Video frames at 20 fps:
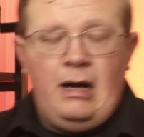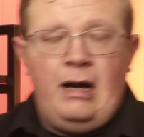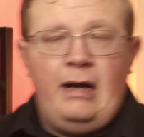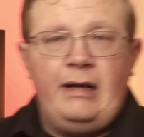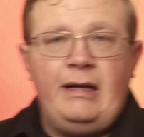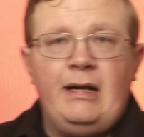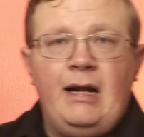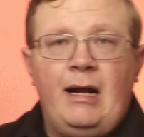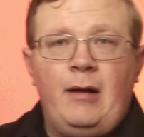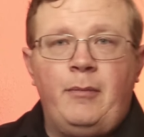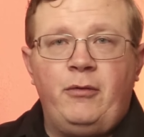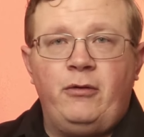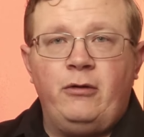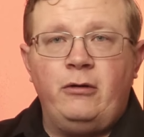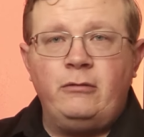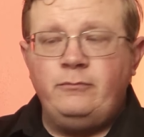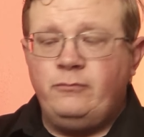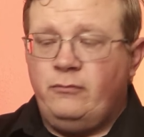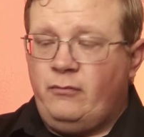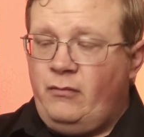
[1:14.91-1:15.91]
I need
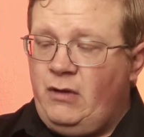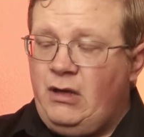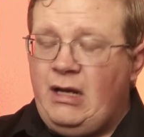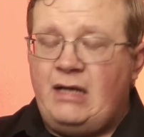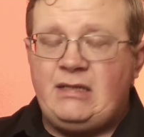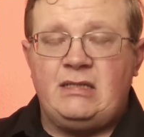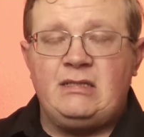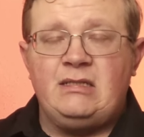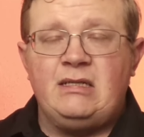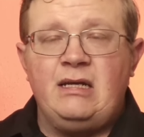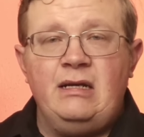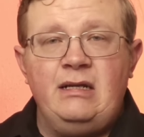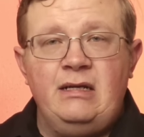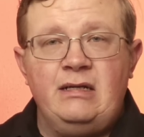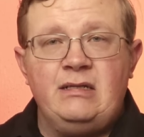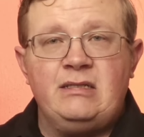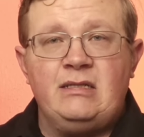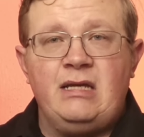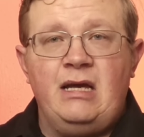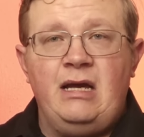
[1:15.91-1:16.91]
Aperol. As I said,
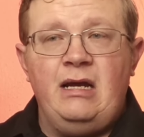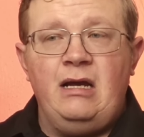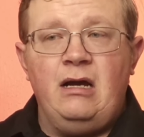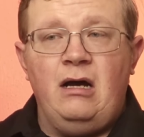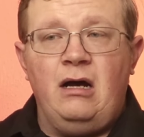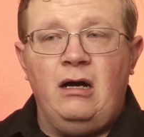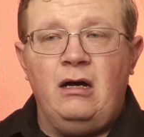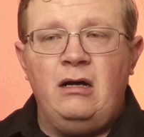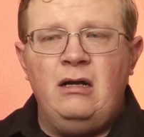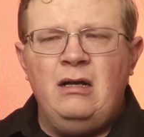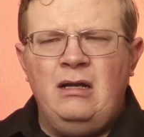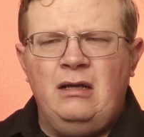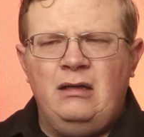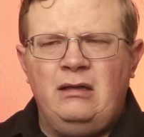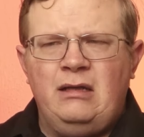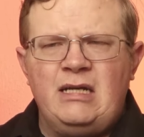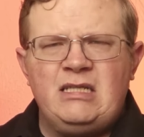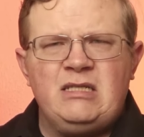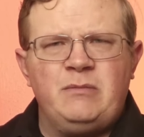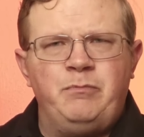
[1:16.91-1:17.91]
it's a
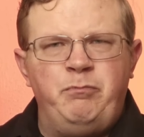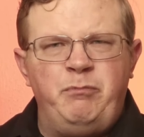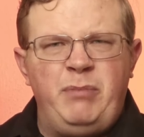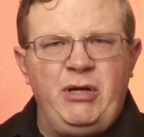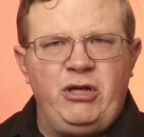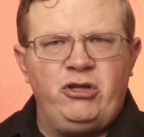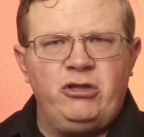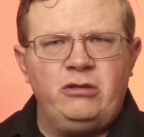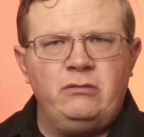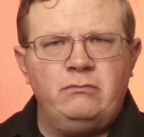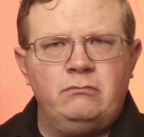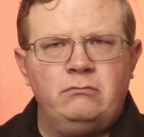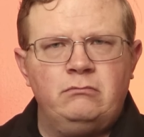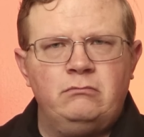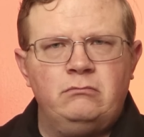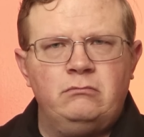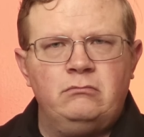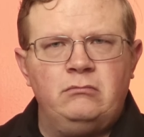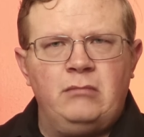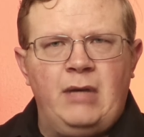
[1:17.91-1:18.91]
less bitter
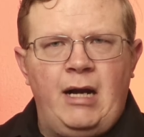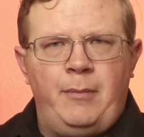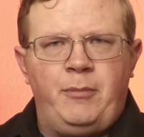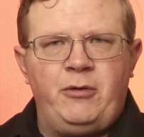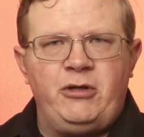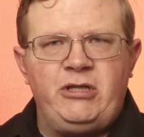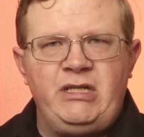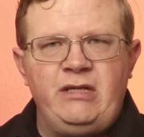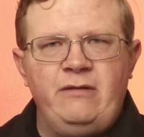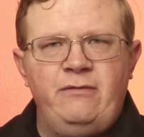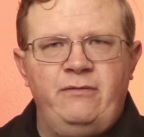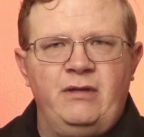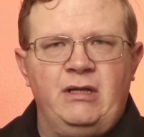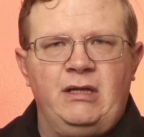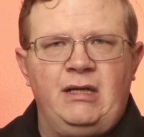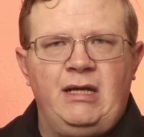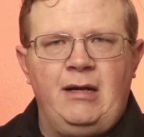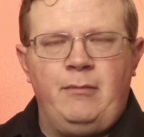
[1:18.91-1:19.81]
aperitif than